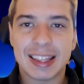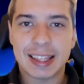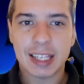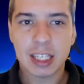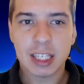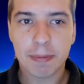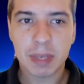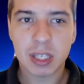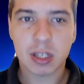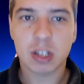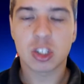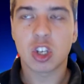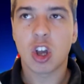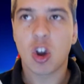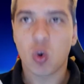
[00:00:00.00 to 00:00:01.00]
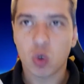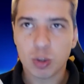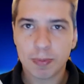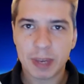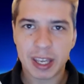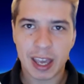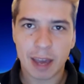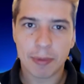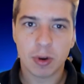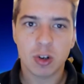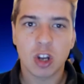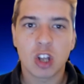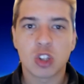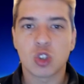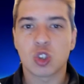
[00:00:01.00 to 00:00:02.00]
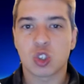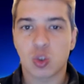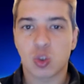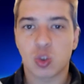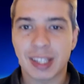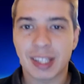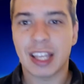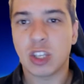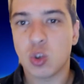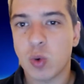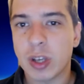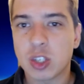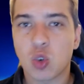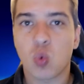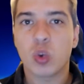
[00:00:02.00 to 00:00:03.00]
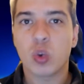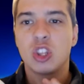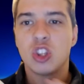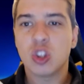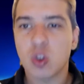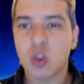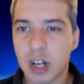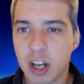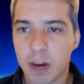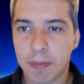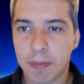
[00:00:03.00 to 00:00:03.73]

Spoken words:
These missiles would be able to strike the US with nuclear